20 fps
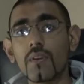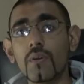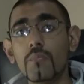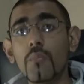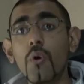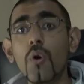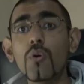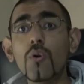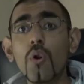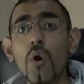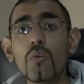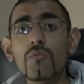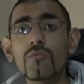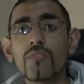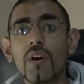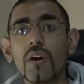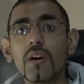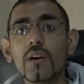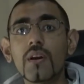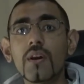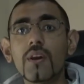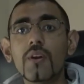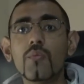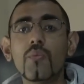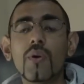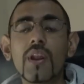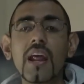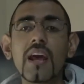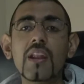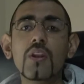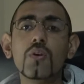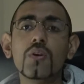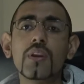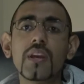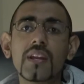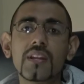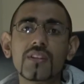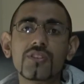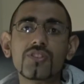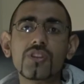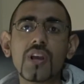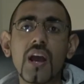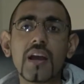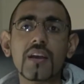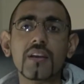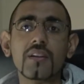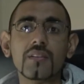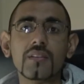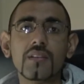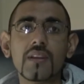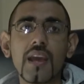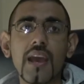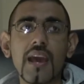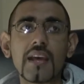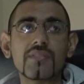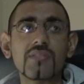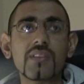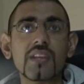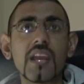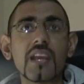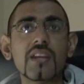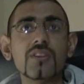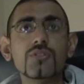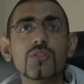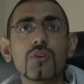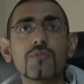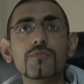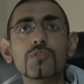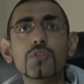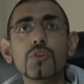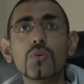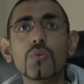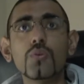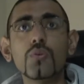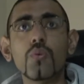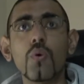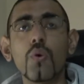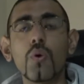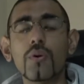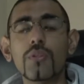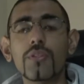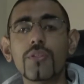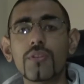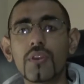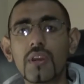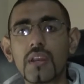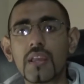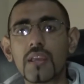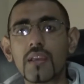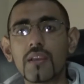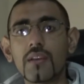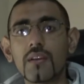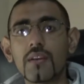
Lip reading: Moreover, when I look at a child at the age of 2 or 3,